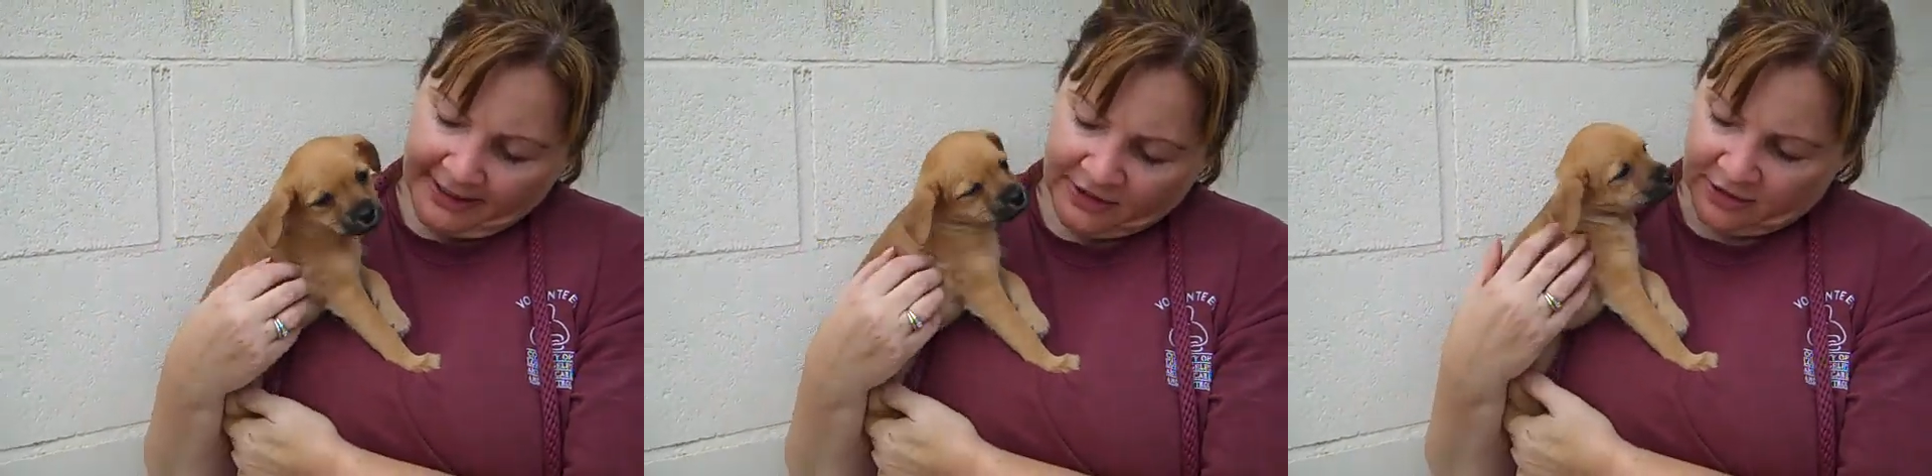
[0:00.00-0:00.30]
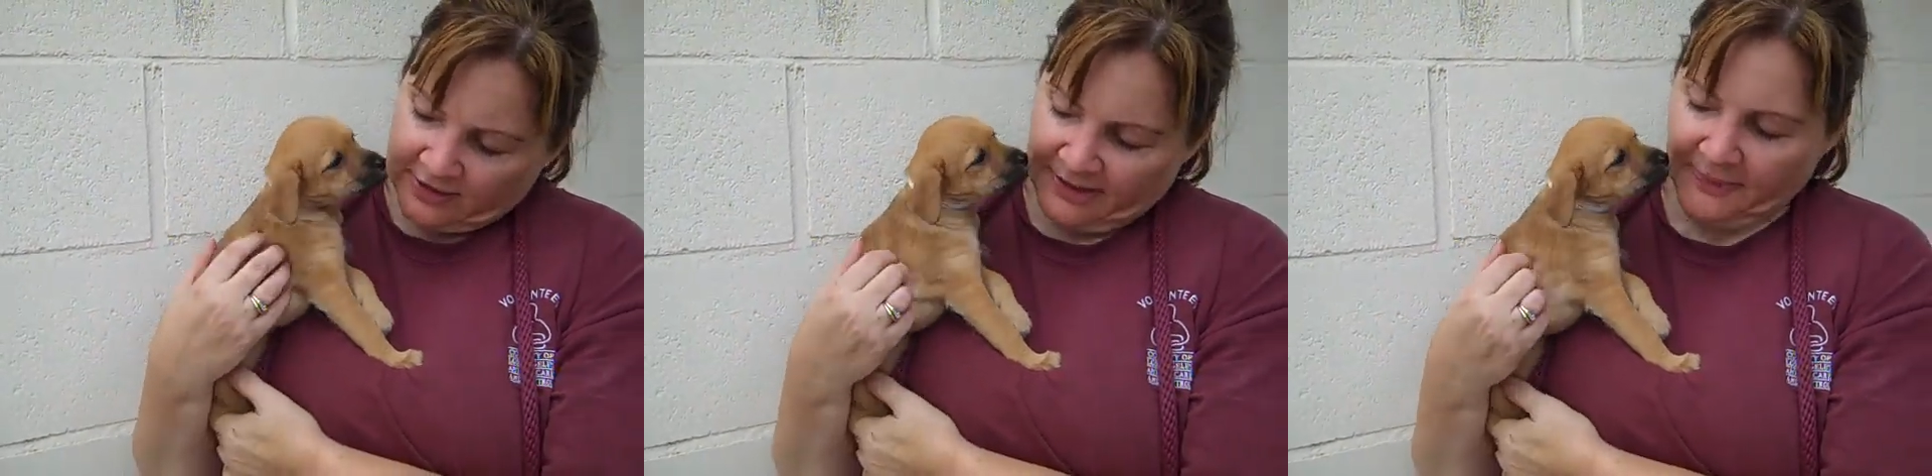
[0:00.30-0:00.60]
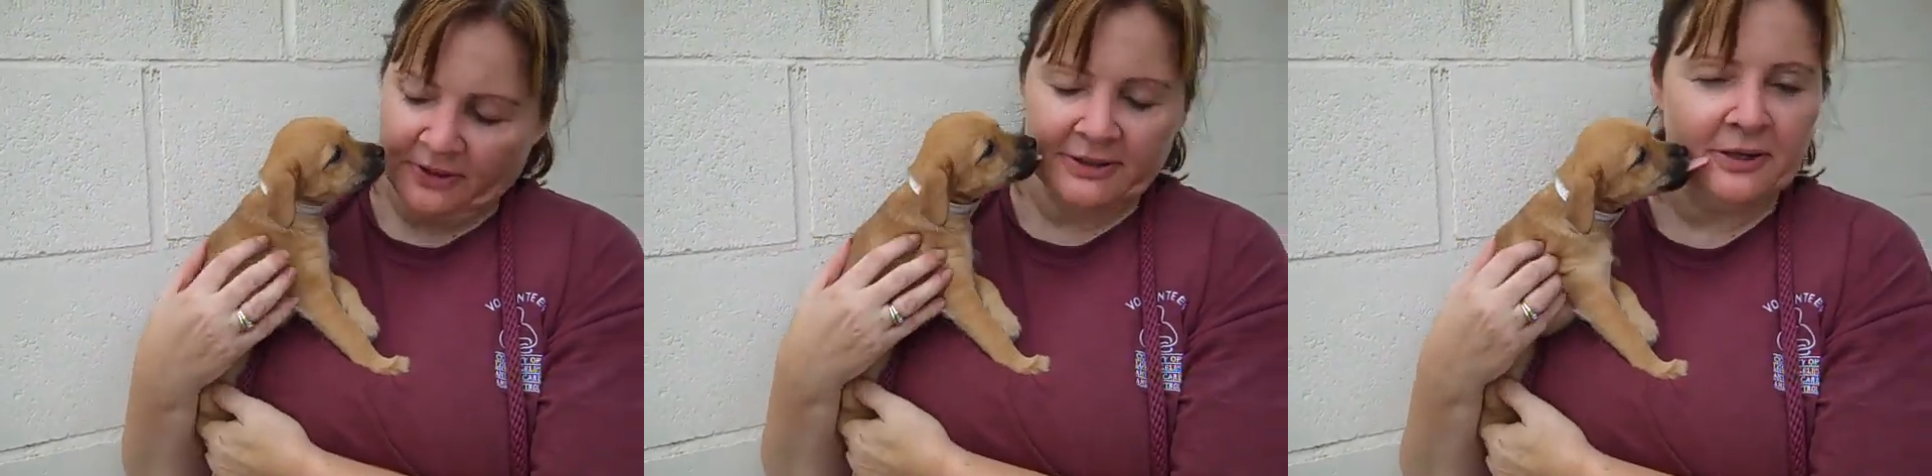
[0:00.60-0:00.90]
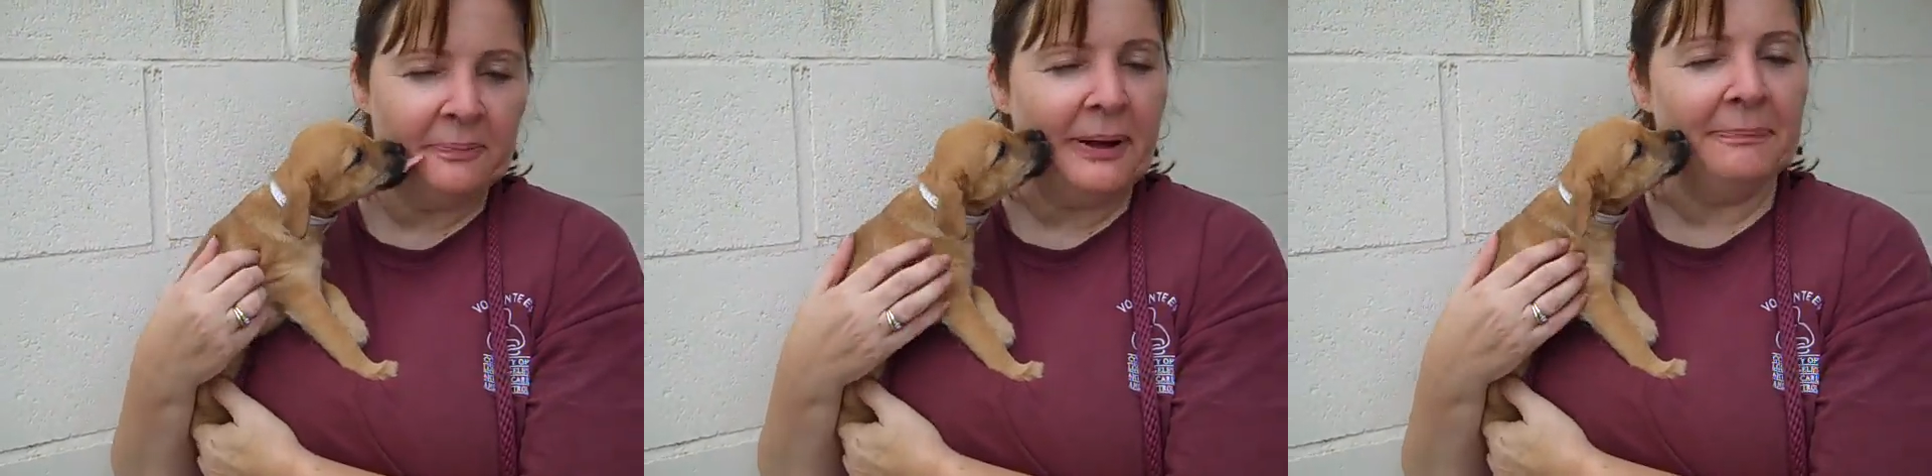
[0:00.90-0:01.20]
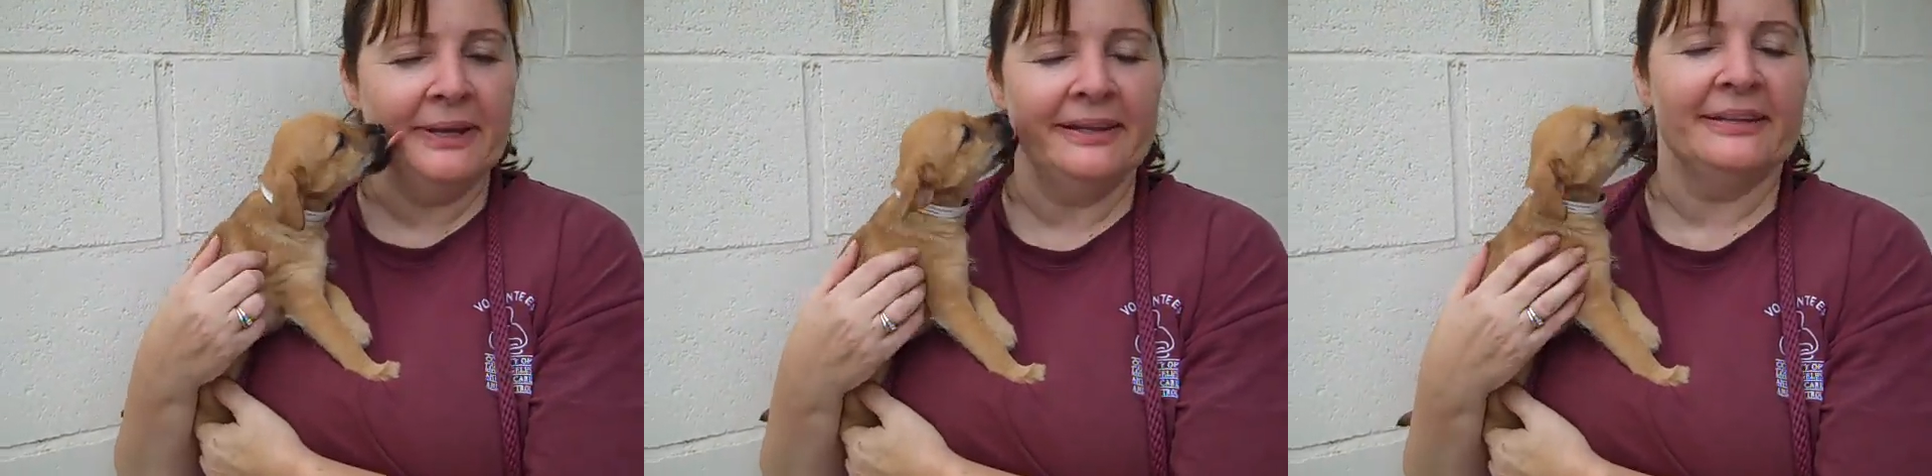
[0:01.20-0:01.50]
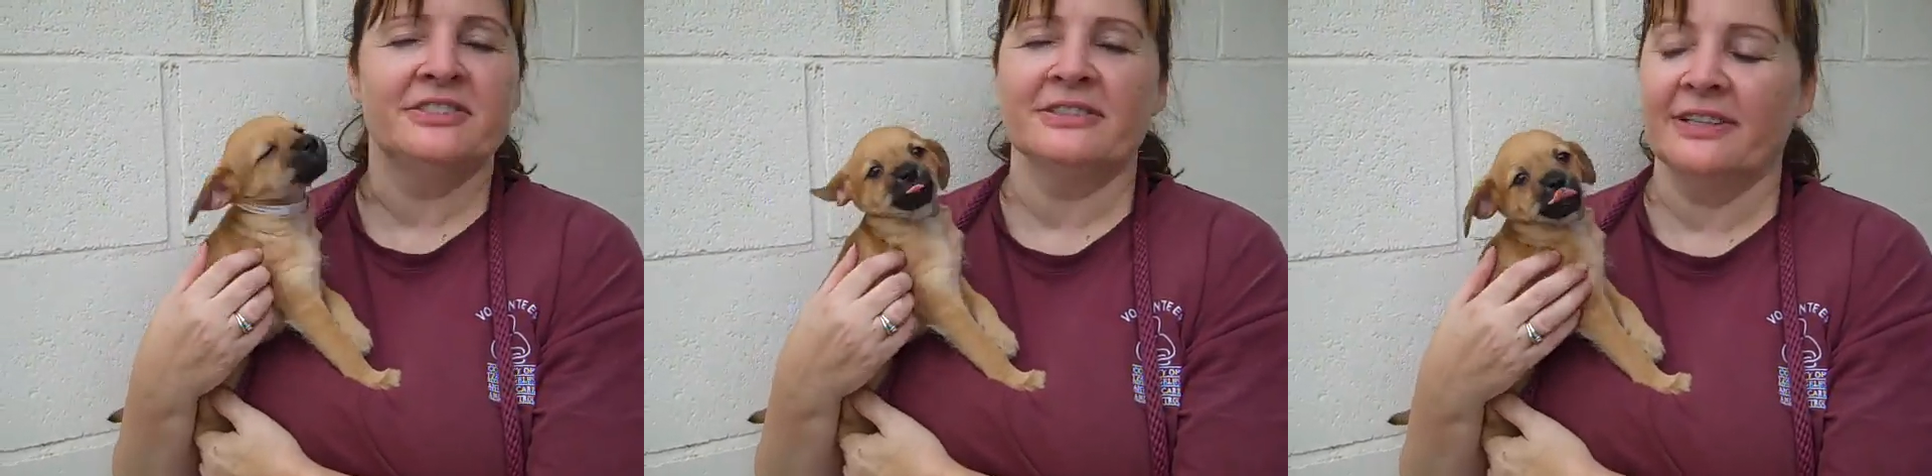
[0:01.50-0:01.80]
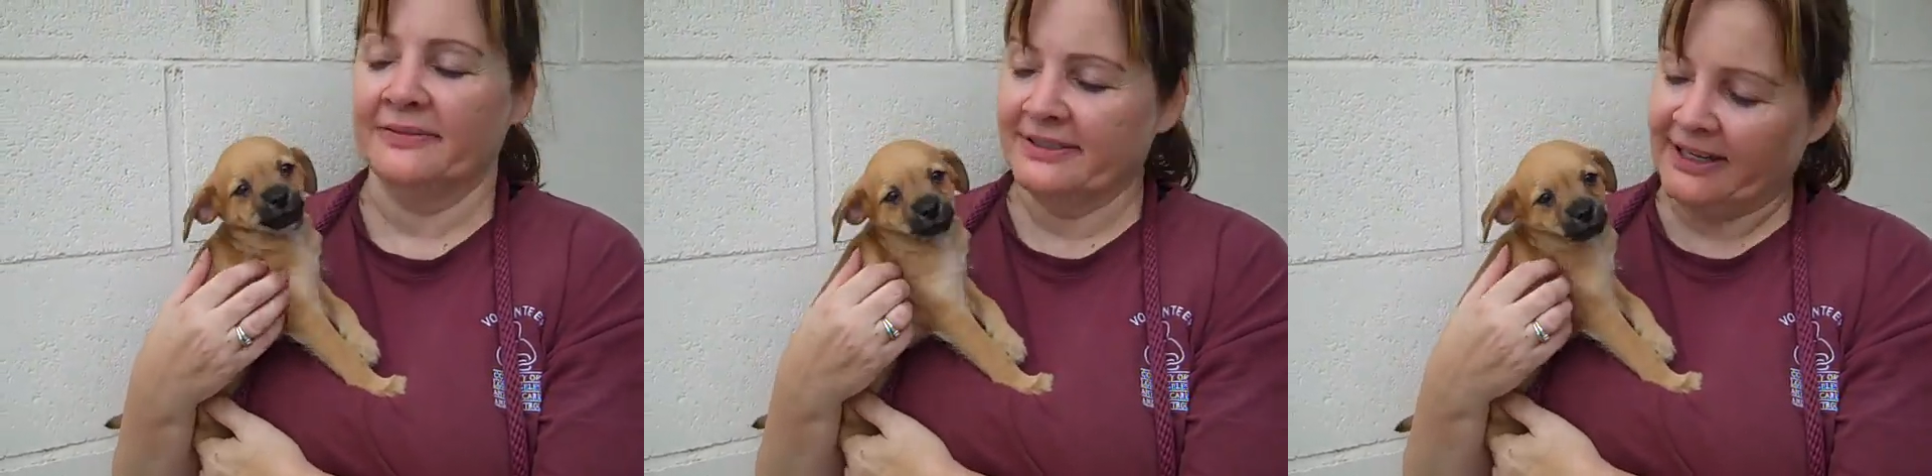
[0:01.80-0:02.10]
He's your typical little puppy that just
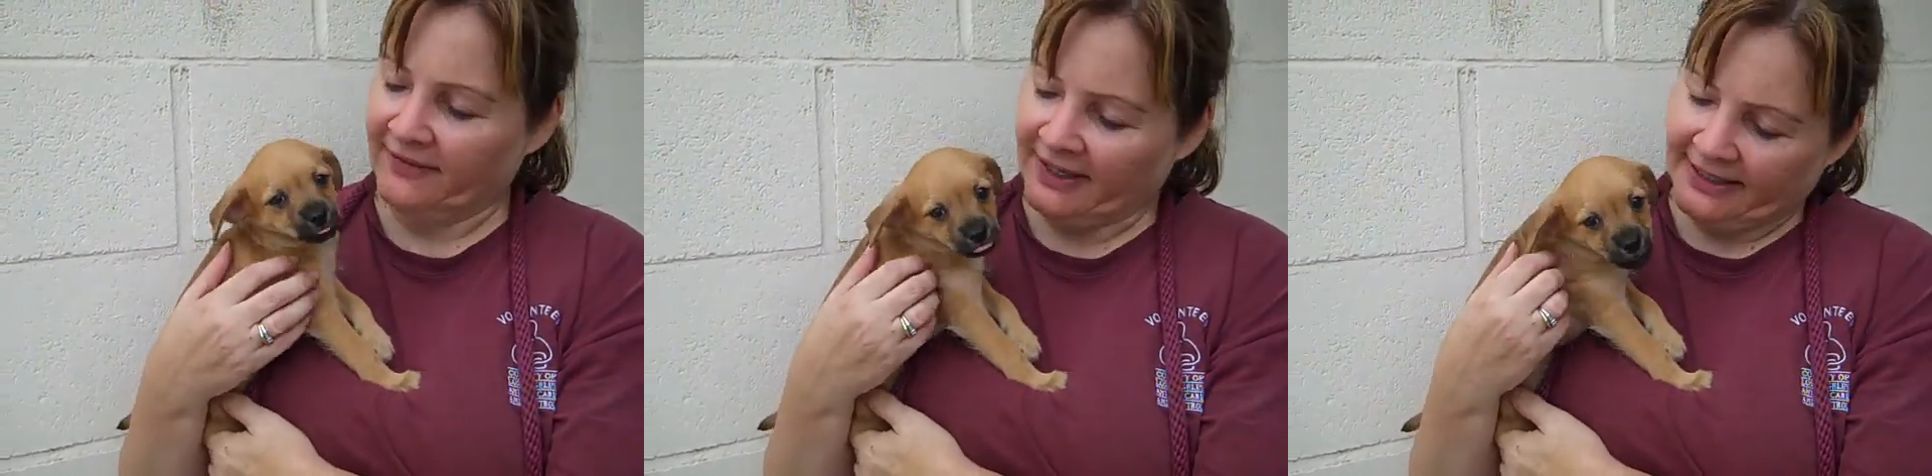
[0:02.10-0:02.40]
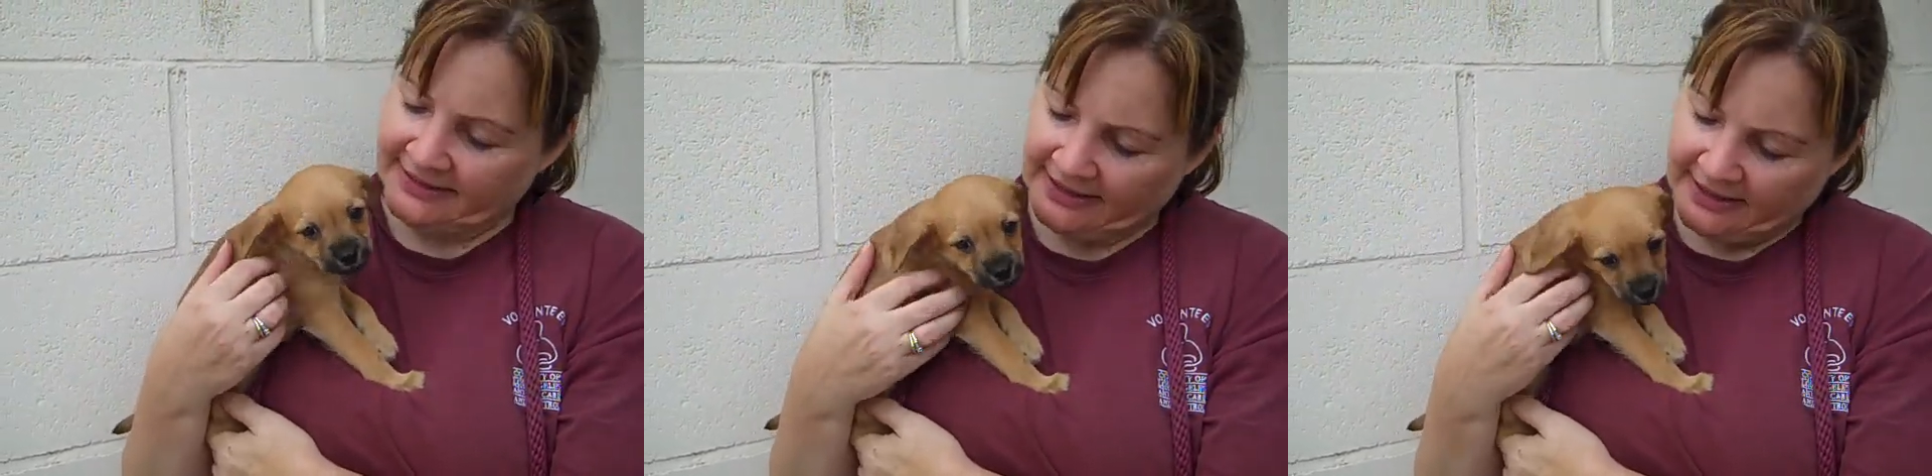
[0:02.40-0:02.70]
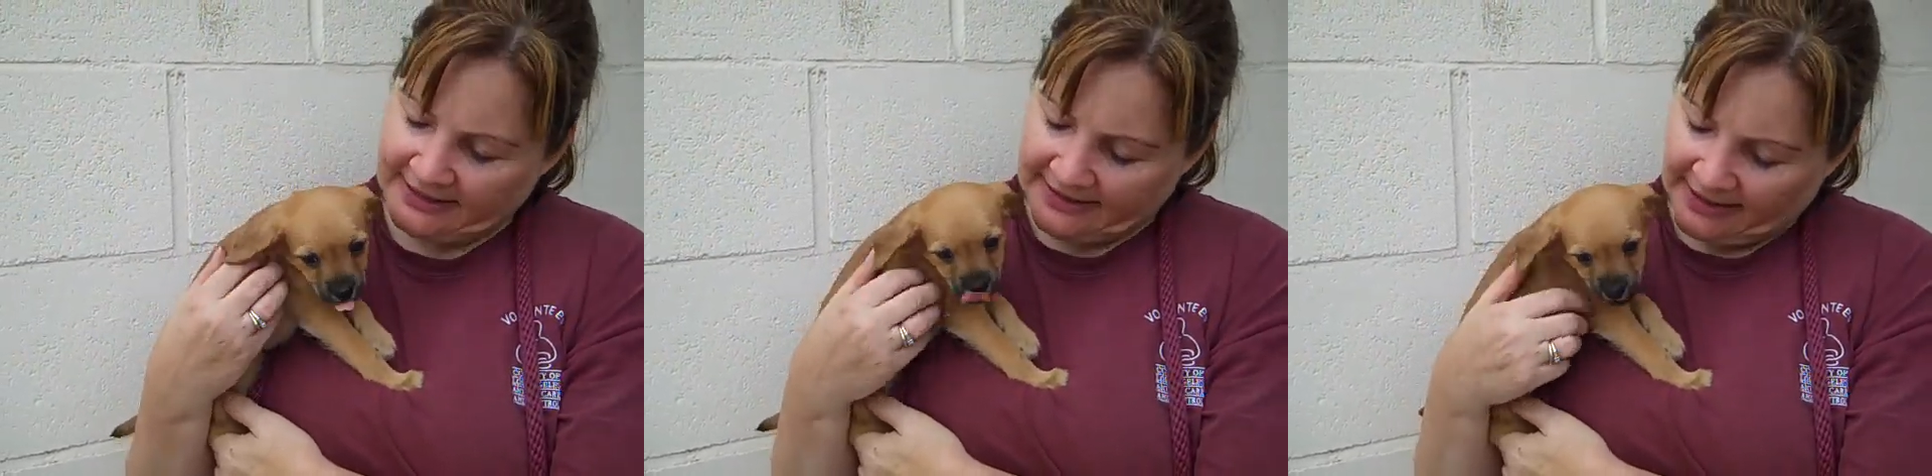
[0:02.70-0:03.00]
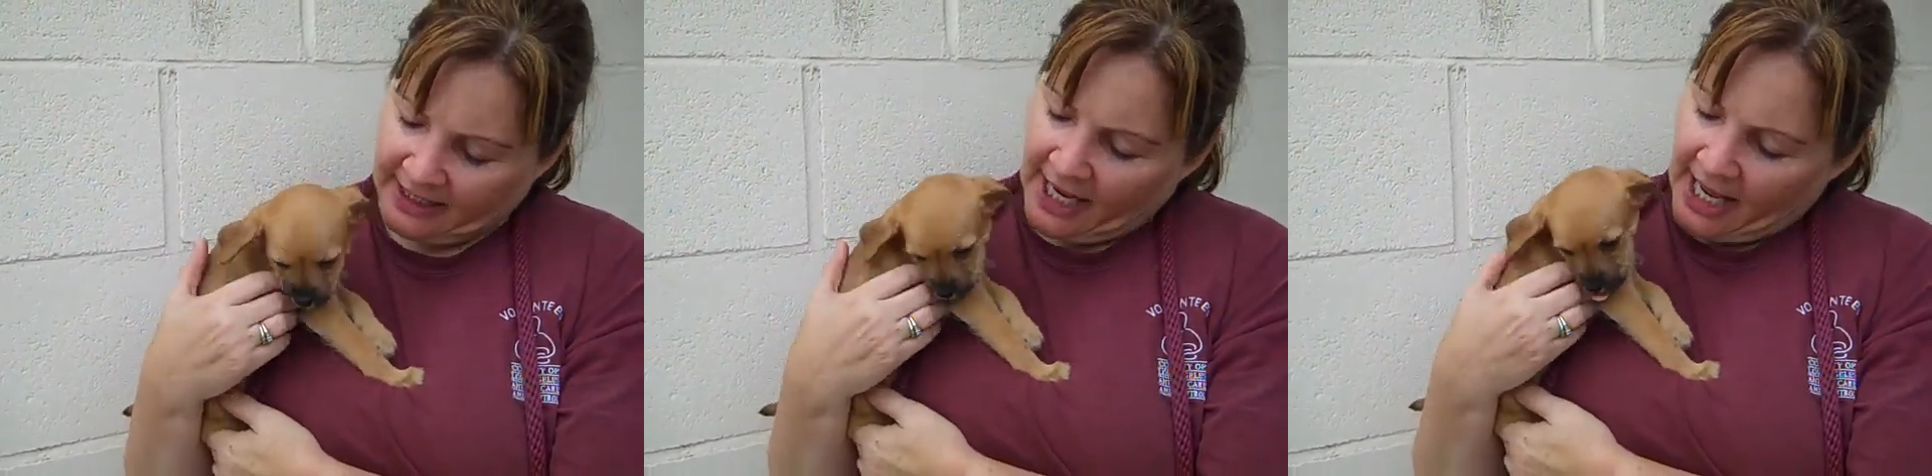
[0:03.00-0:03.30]
loves to give kisses, and